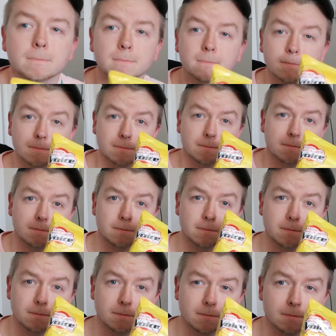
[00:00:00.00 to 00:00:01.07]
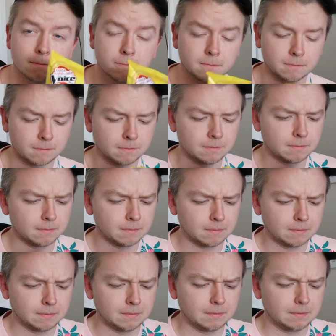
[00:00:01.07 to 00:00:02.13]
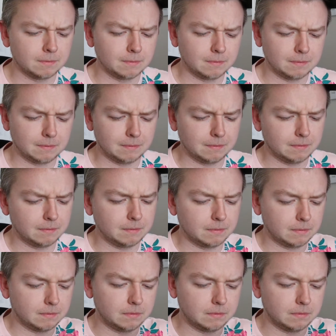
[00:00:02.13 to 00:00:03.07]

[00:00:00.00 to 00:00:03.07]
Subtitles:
No one is speaking in this clip.